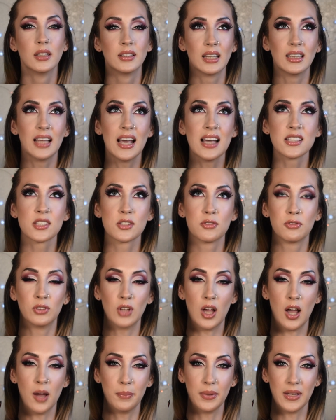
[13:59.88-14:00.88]
The last
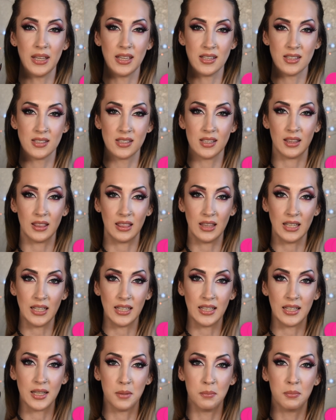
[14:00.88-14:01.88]
flop is
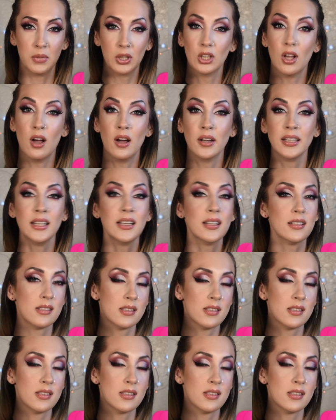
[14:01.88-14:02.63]
the Milani